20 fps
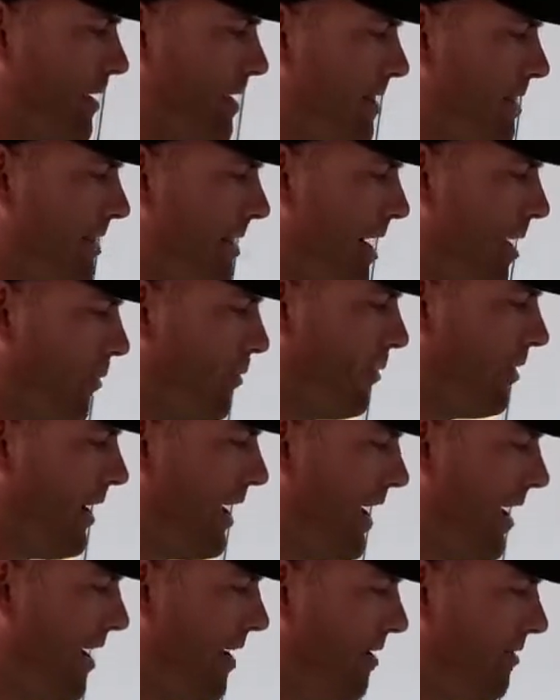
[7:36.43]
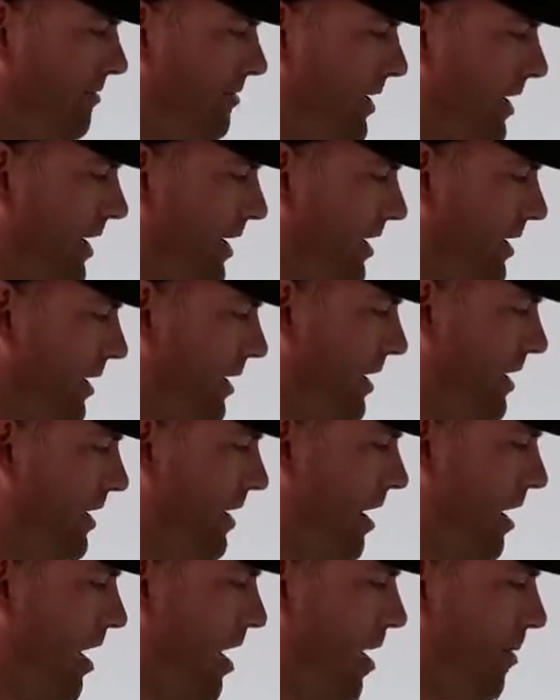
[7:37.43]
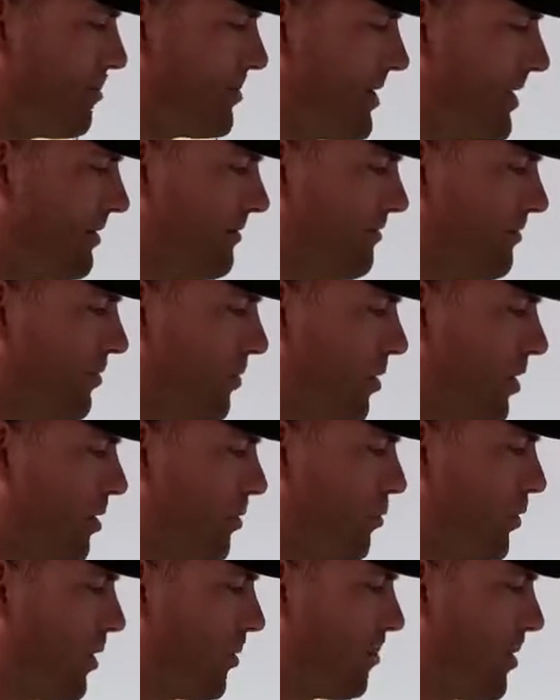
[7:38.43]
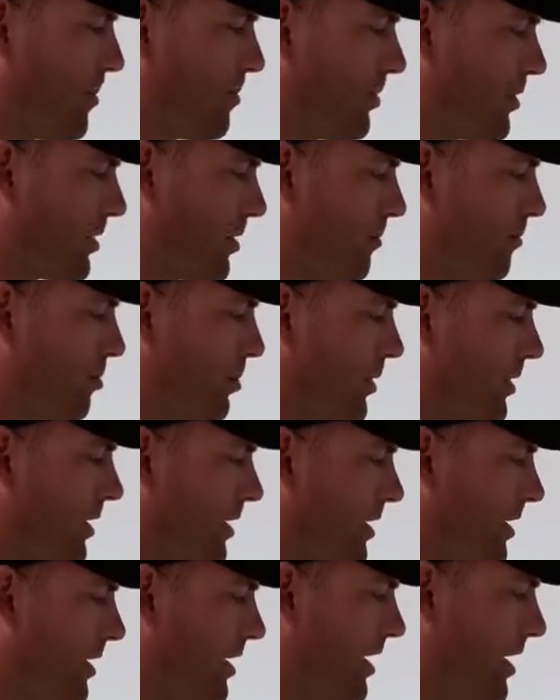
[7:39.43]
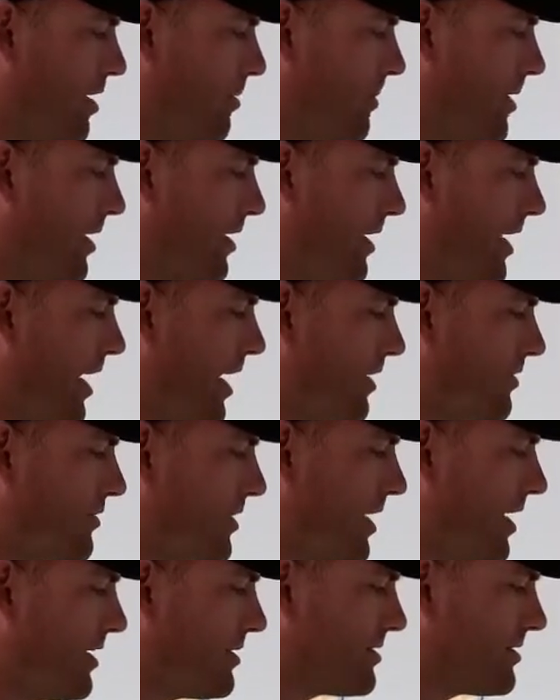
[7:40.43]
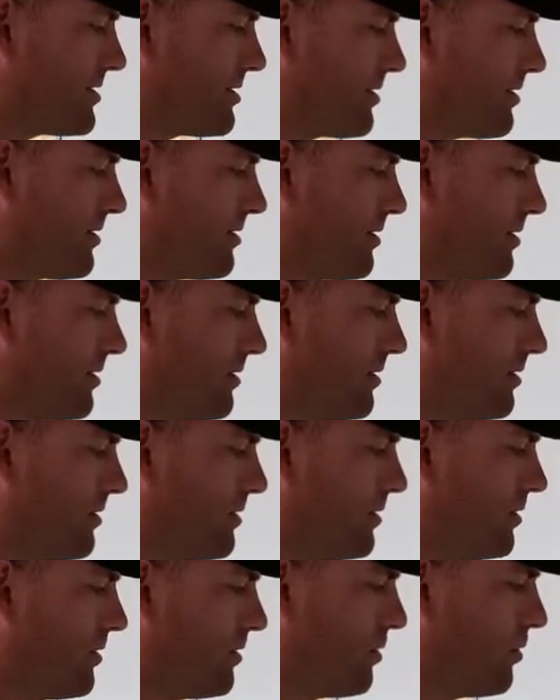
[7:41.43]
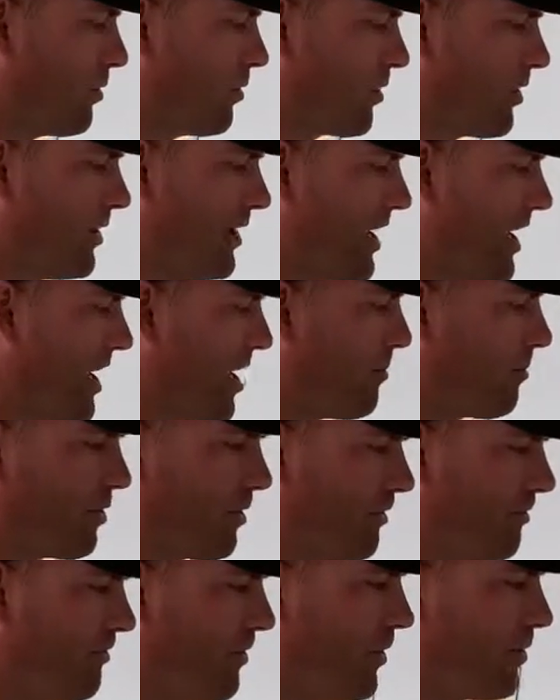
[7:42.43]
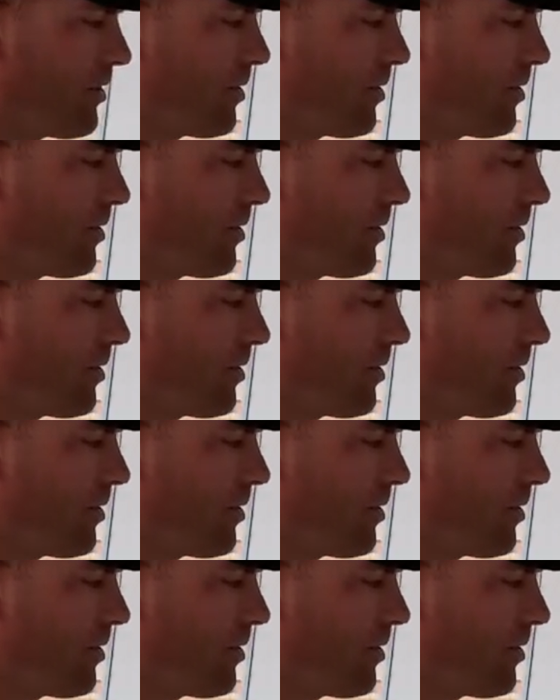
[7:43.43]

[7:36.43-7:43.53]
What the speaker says: that will have like an opt-in form where people can put in an email address or a name or a phone